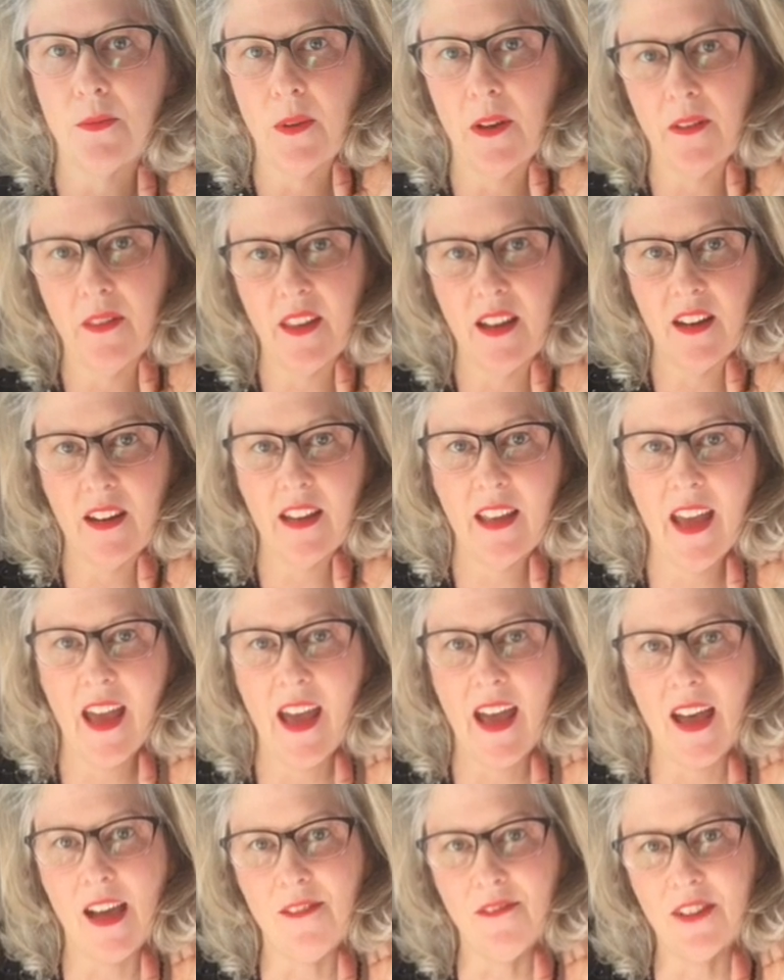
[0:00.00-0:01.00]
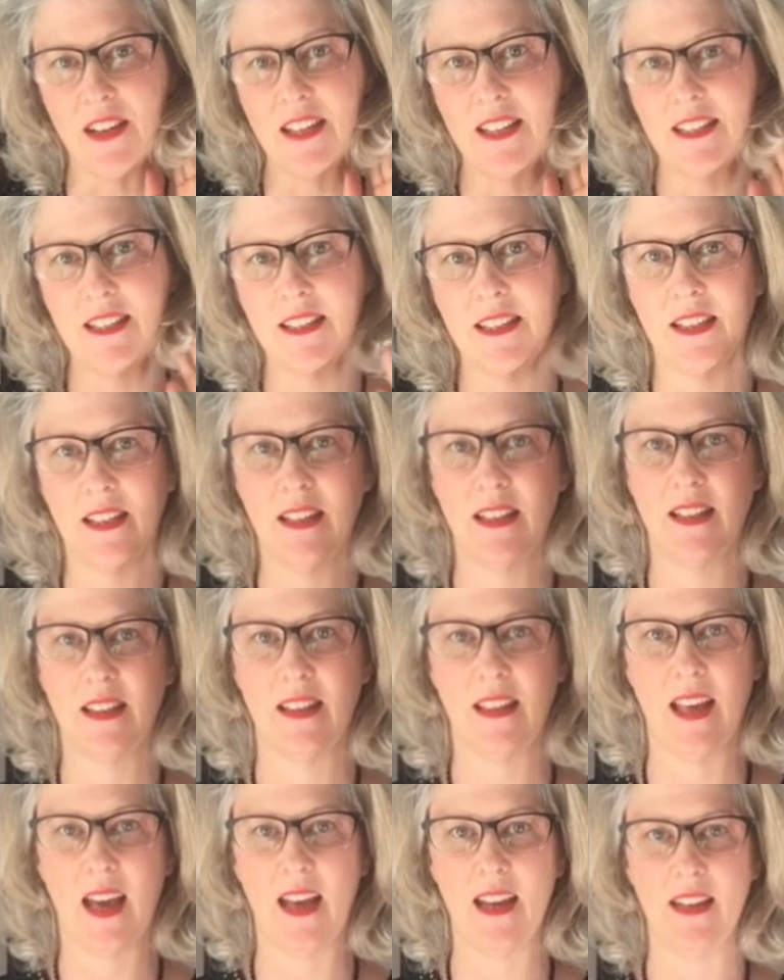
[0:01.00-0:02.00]
well, there you have it.
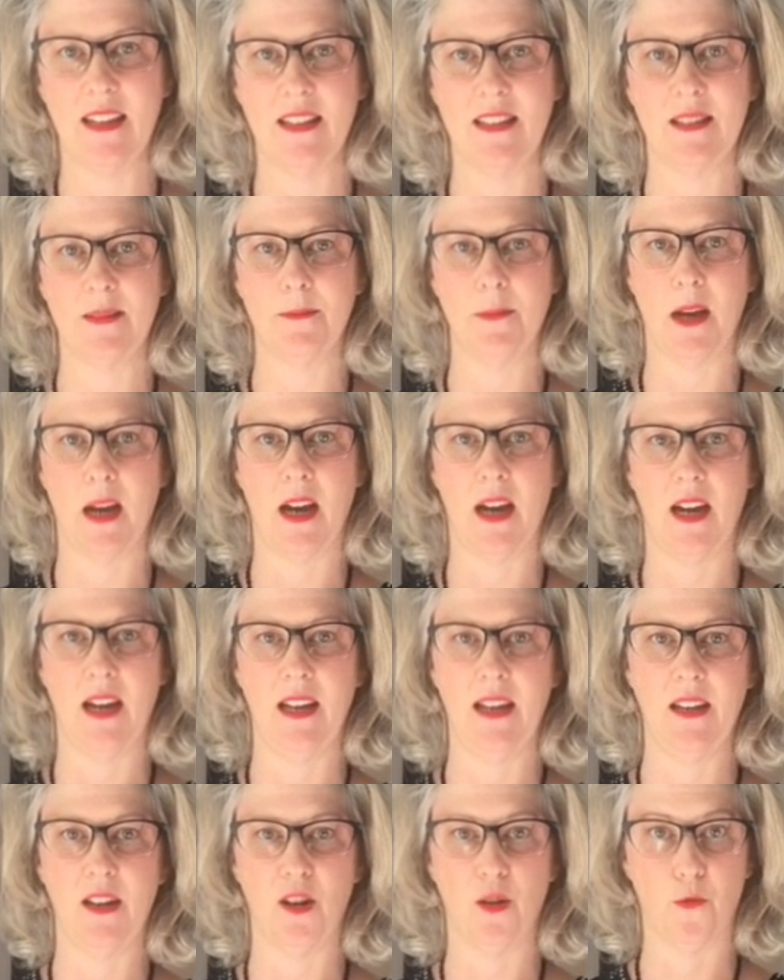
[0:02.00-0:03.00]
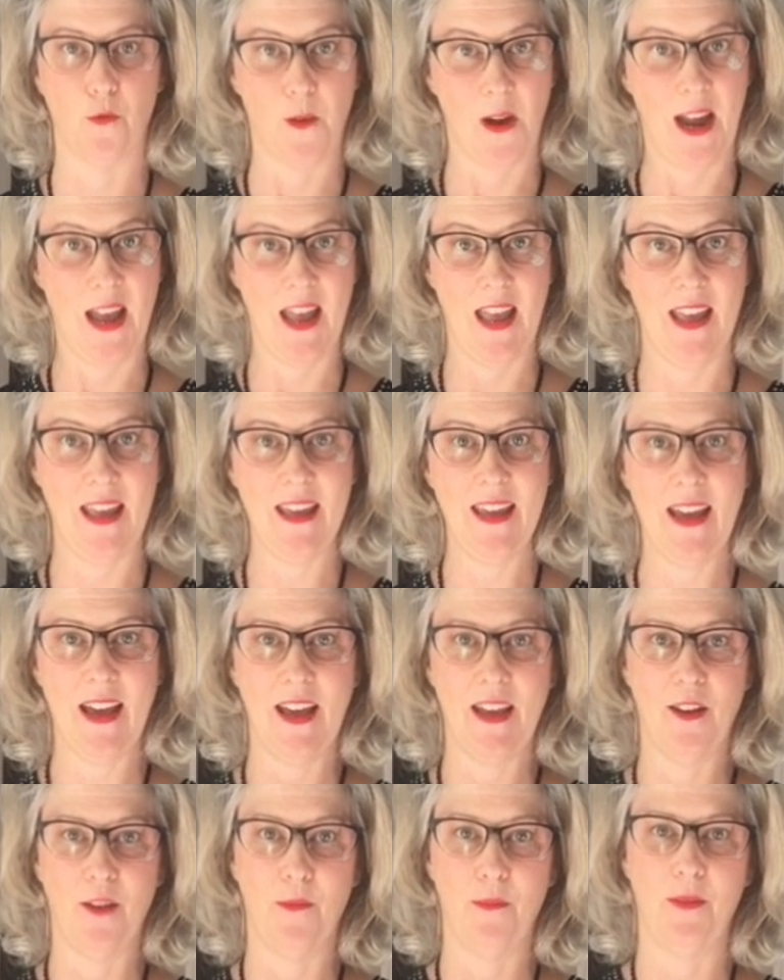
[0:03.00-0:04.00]
That is my array. I
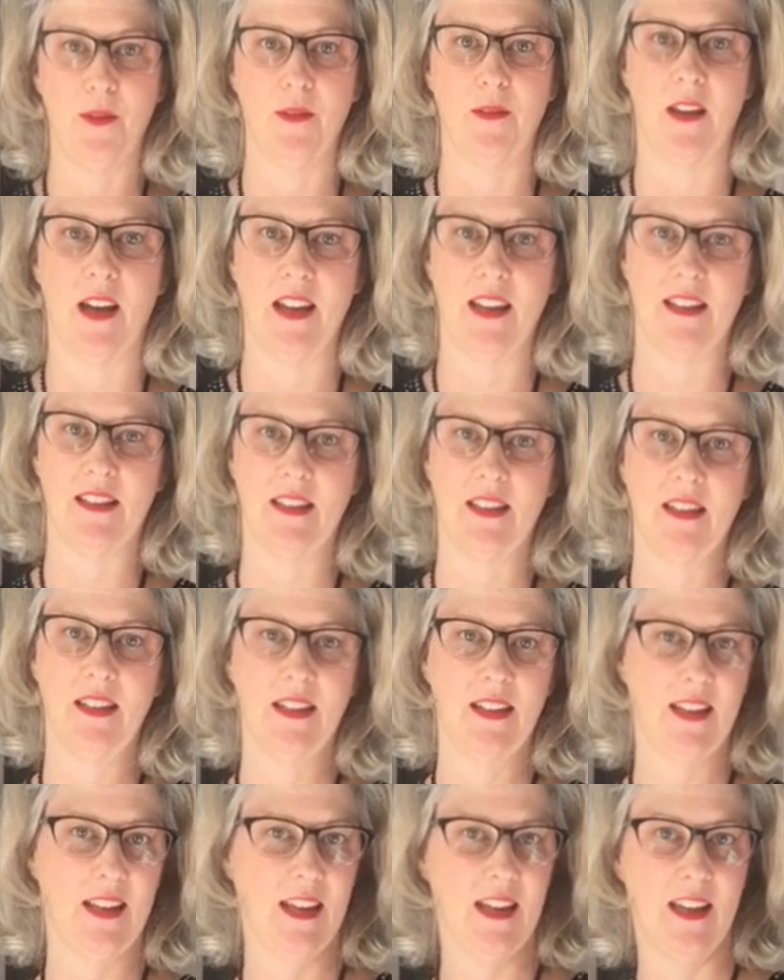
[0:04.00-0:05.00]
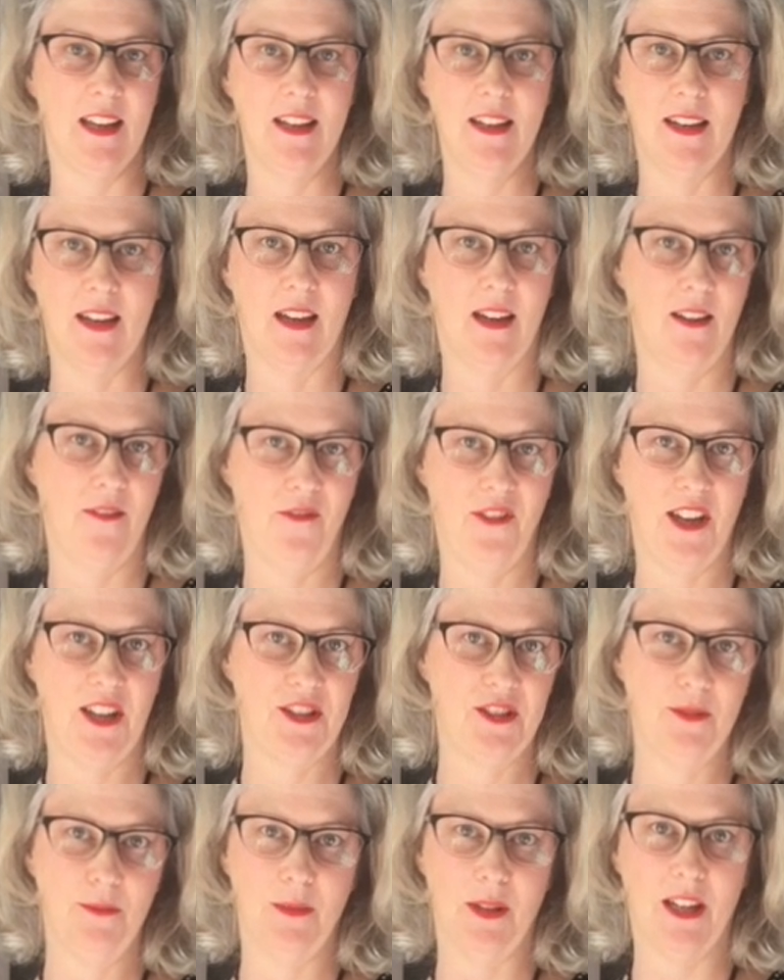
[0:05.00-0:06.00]
hope you liked it. Again, not a
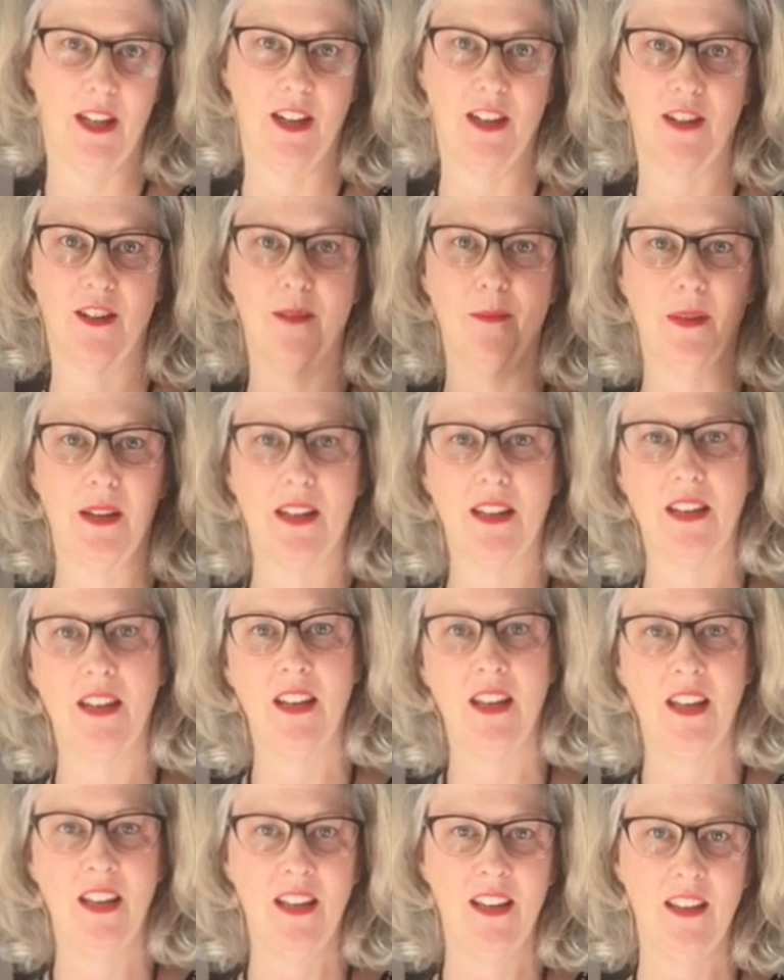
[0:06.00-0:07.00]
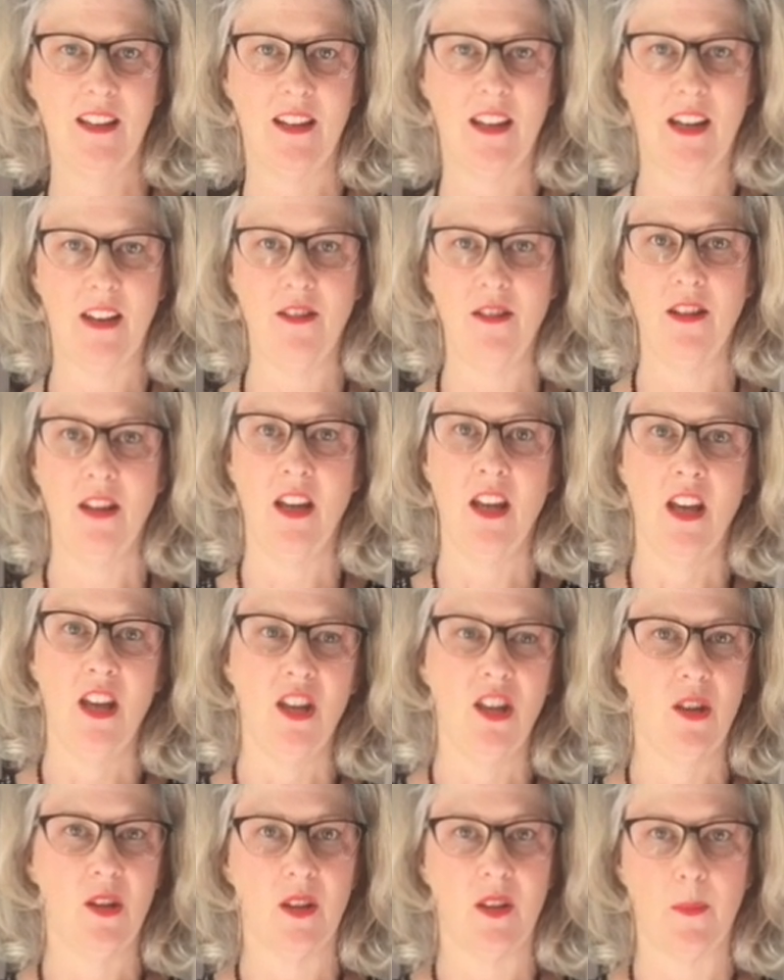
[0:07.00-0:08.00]
fashion blogger, but
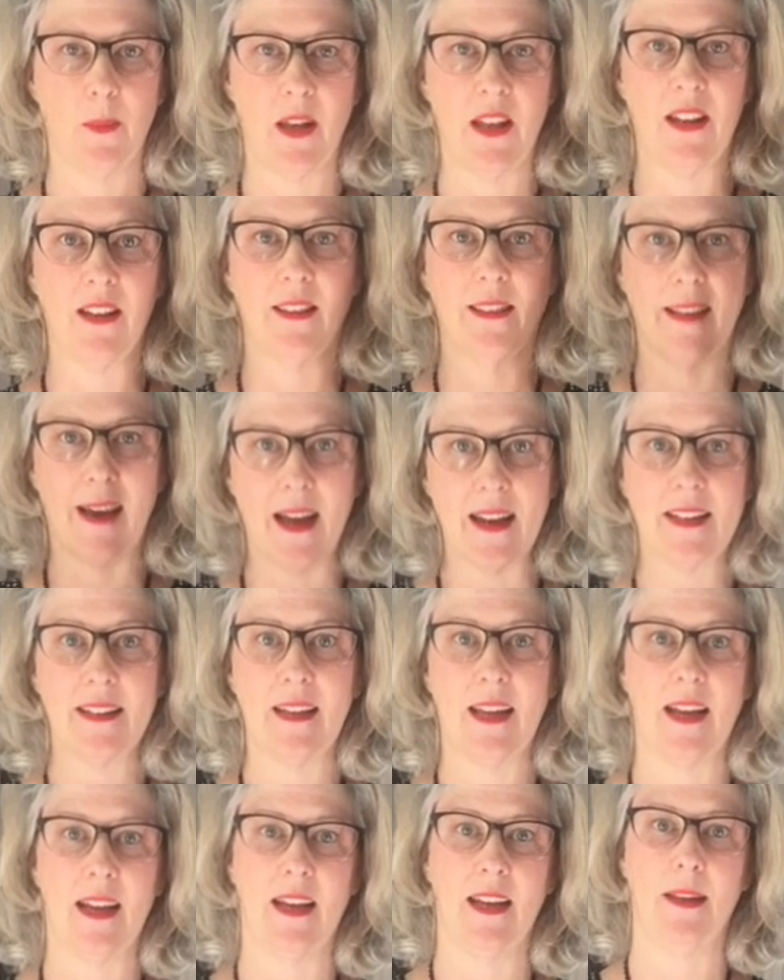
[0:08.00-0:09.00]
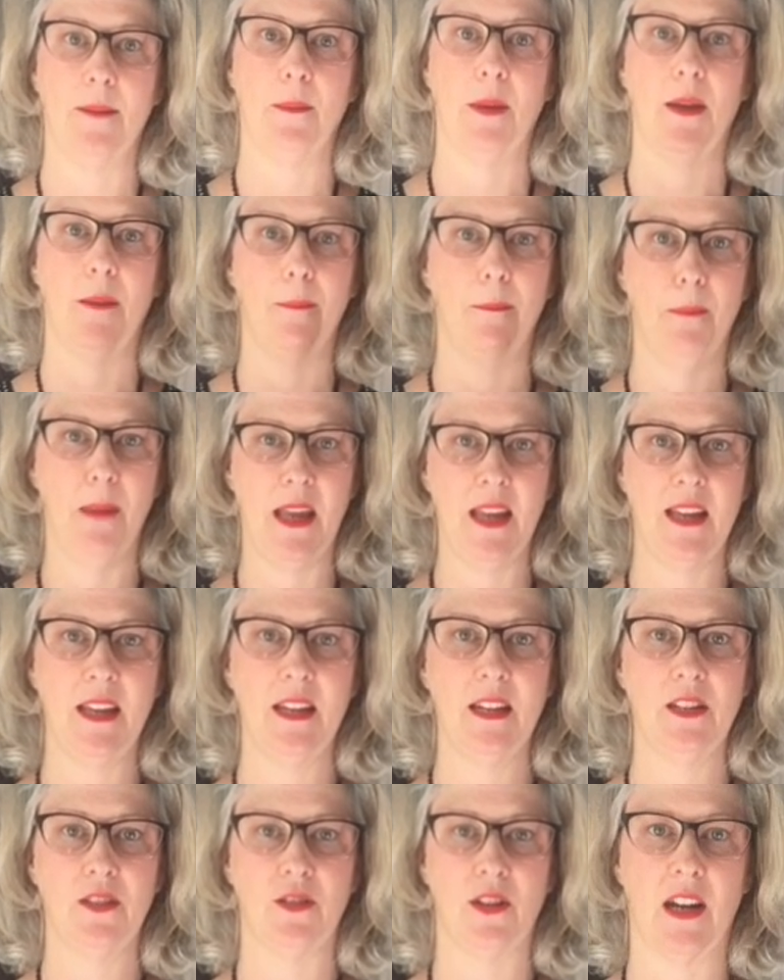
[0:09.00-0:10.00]
you spend a lot of time
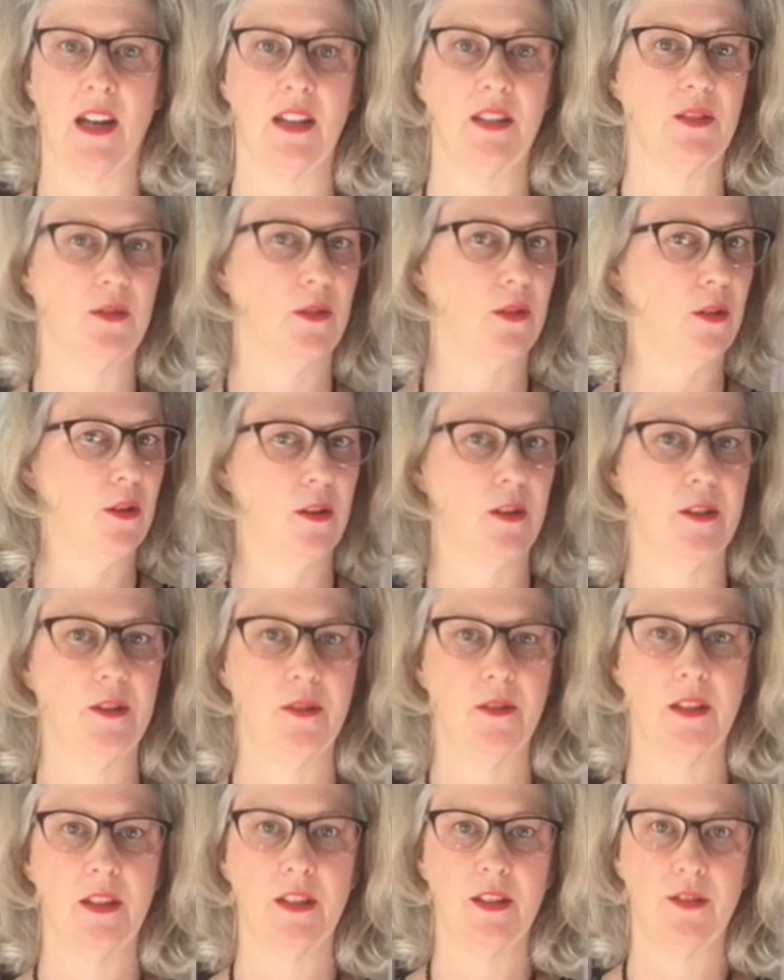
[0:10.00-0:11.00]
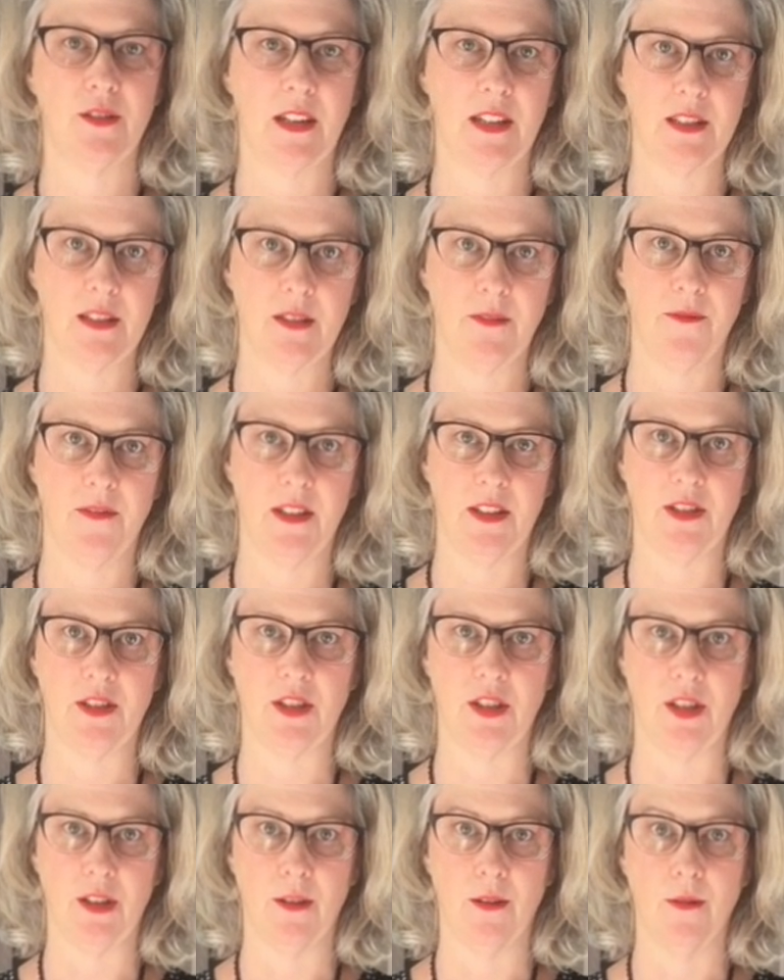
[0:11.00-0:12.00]
making a dress or altering a dress to fit
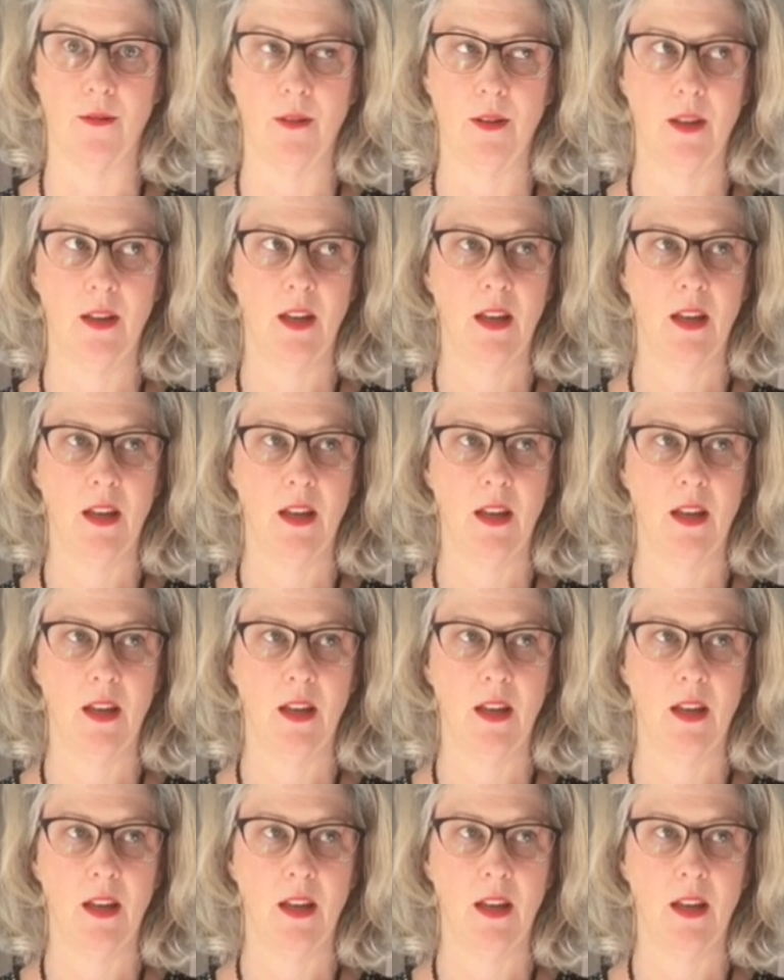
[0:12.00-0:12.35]
you.